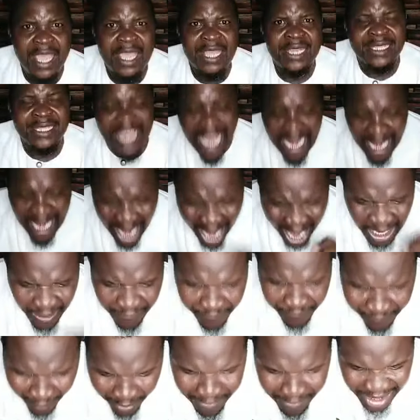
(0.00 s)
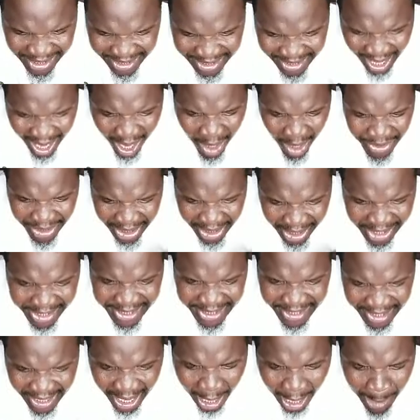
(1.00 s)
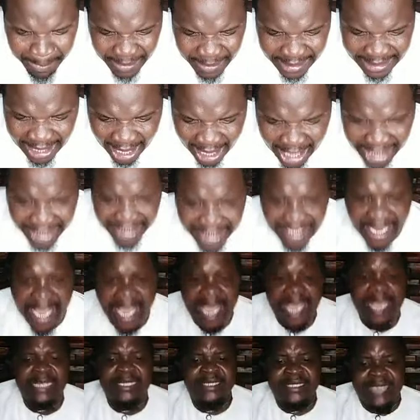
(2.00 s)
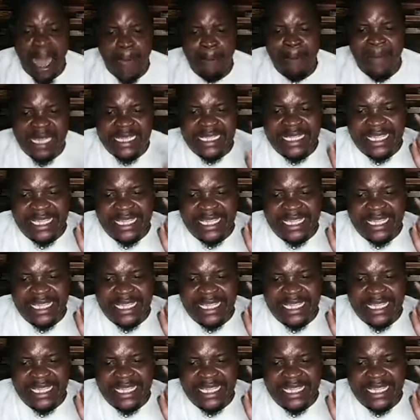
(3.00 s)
The land vomits out its inhabitants. Number